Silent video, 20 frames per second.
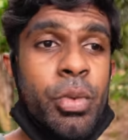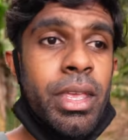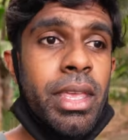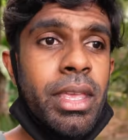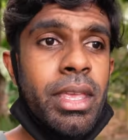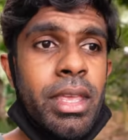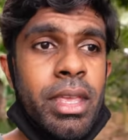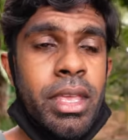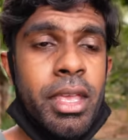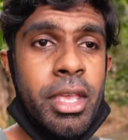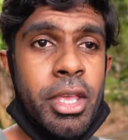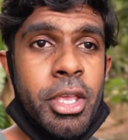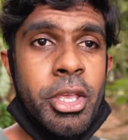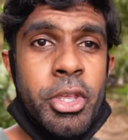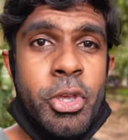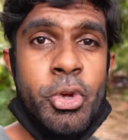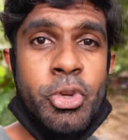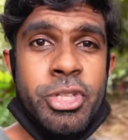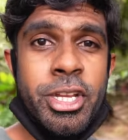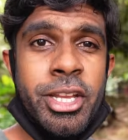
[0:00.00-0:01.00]
we
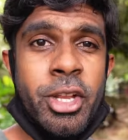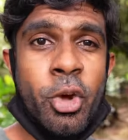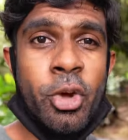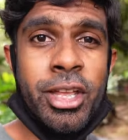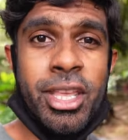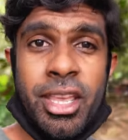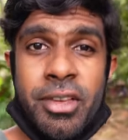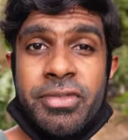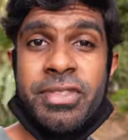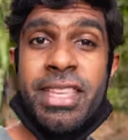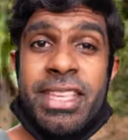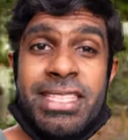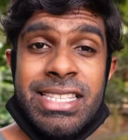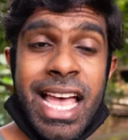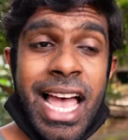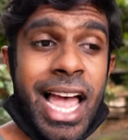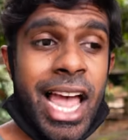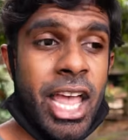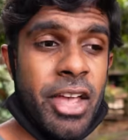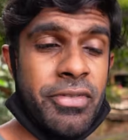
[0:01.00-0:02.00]
usually don't give this
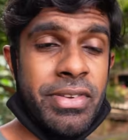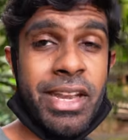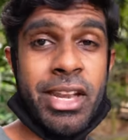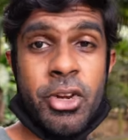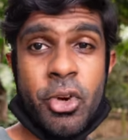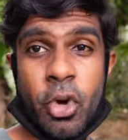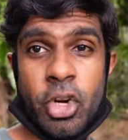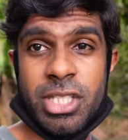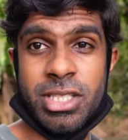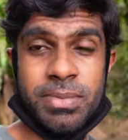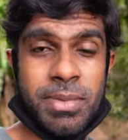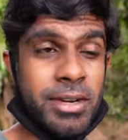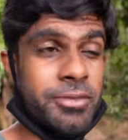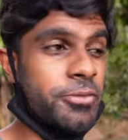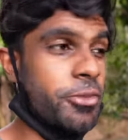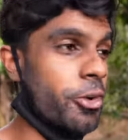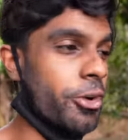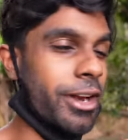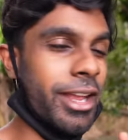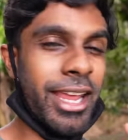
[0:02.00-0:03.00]
high of an endorsement
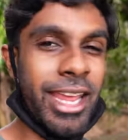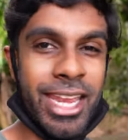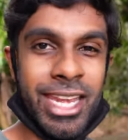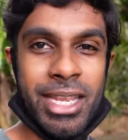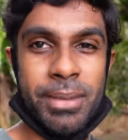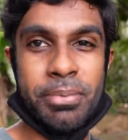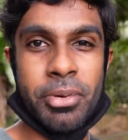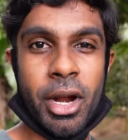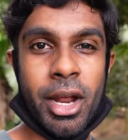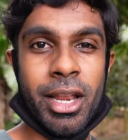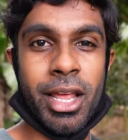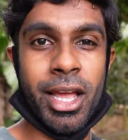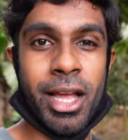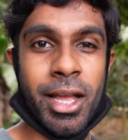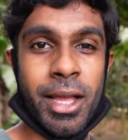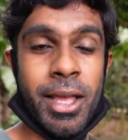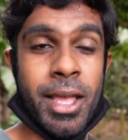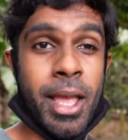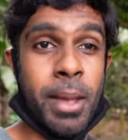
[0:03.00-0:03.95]
for any product,